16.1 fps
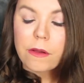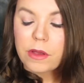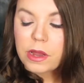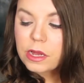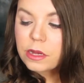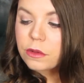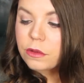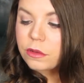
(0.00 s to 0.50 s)

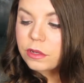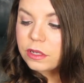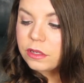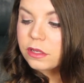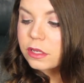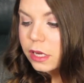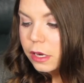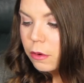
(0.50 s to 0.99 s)
nails, and
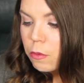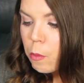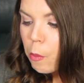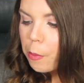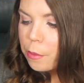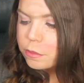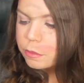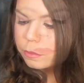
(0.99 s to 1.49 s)
skin.
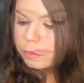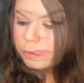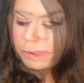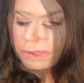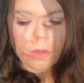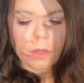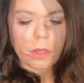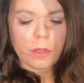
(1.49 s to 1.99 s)

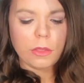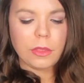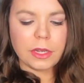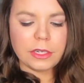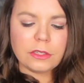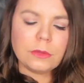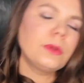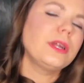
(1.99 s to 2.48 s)

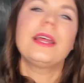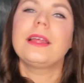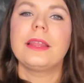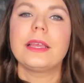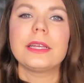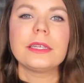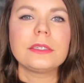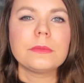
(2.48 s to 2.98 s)
This one I
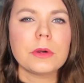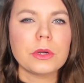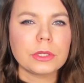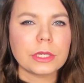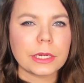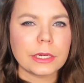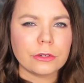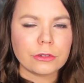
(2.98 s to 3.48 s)
think is the
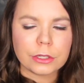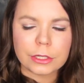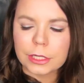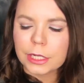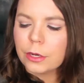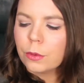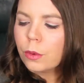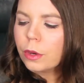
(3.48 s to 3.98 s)
most
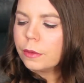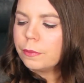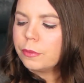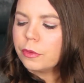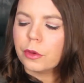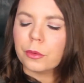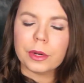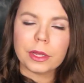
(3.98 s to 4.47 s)
interesting
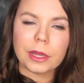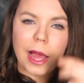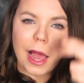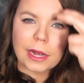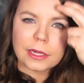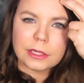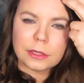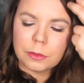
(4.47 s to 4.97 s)
one, the
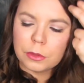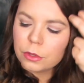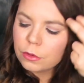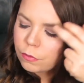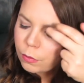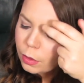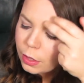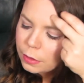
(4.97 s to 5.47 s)
relaxed
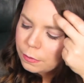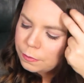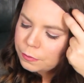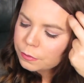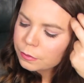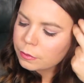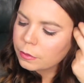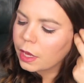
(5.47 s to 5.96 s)
move one.
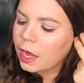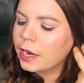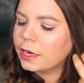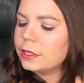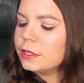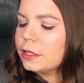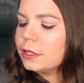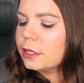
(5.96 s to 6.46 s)
And
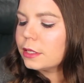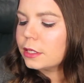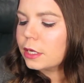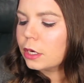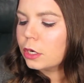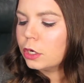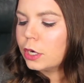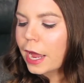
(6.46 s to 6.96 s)
it says it's
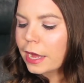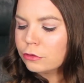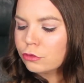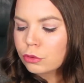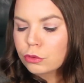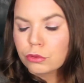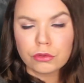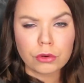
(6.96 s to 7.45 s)
a
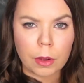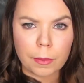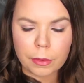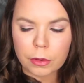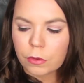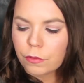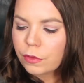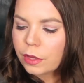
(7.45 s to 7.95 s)
natural
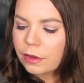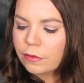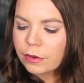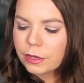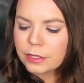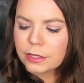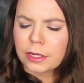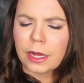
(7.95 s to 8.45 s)
tropical
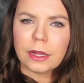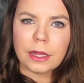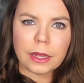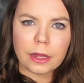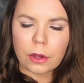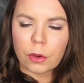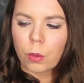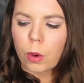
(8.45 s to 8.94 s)
flavor. It's got
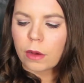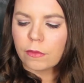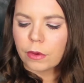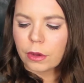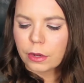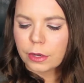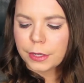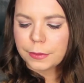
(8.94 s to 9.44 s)
like a guava
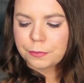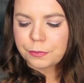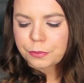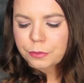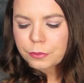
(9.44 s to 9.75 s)
on it